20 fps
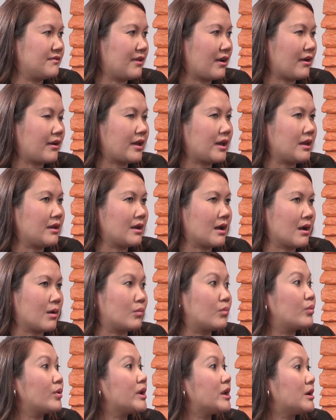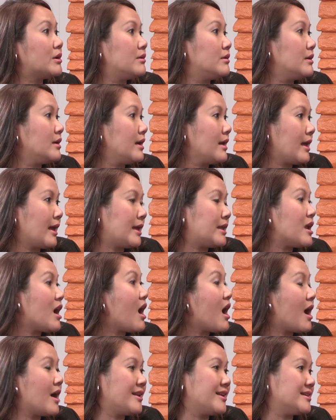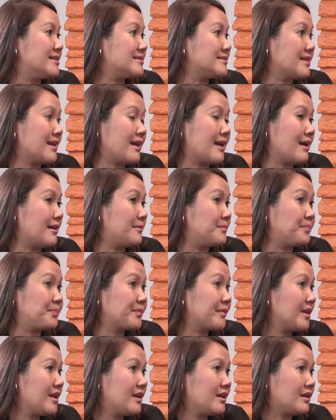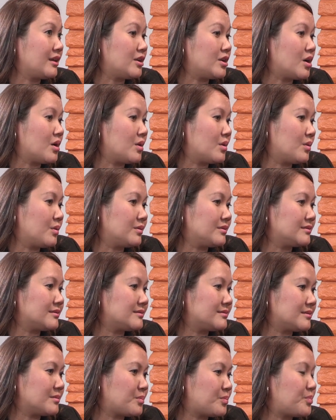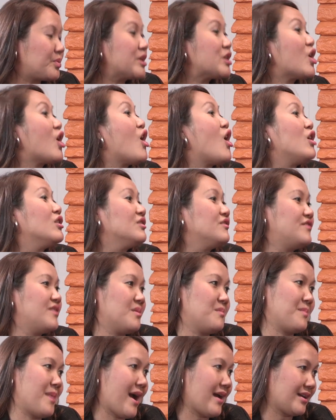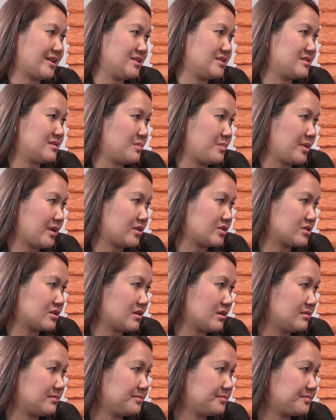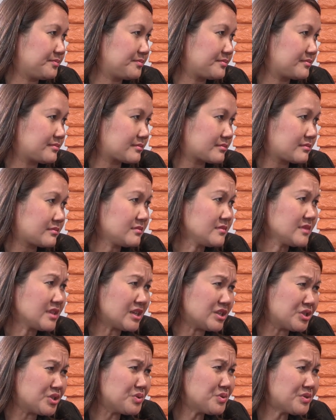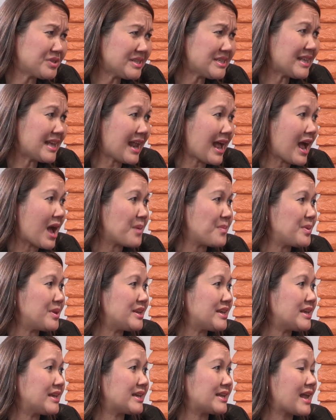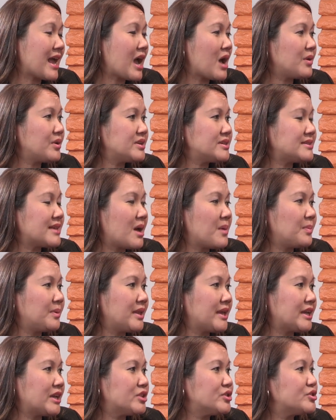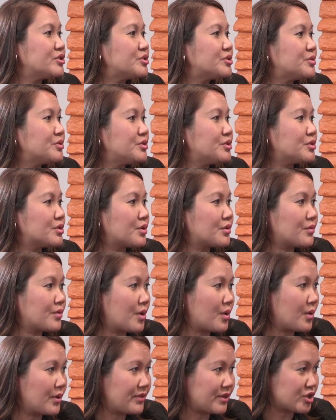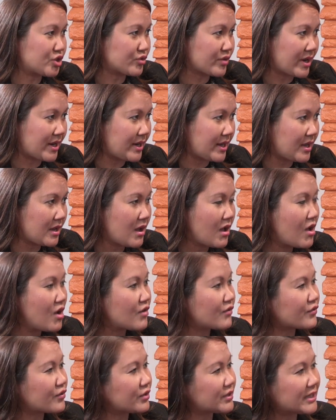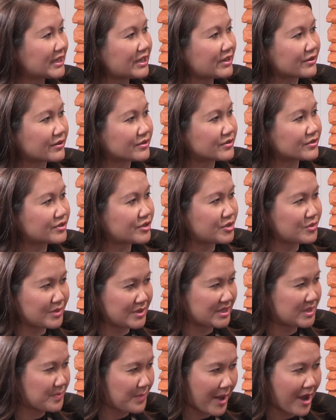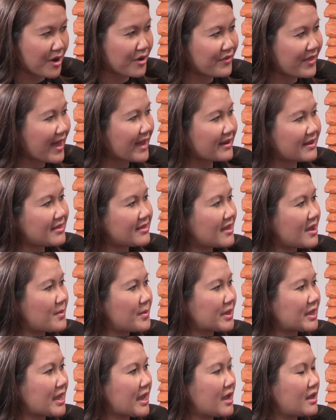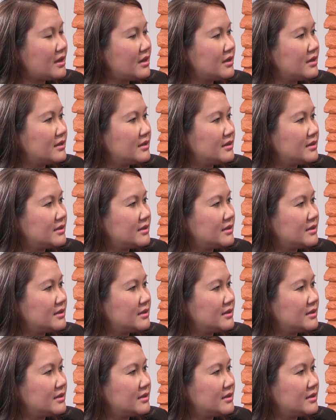very real and honest, and bring all of them back into the picture. Do you see that happening, and how does that play into your role in the training for leaders? Do you inspire that in them again?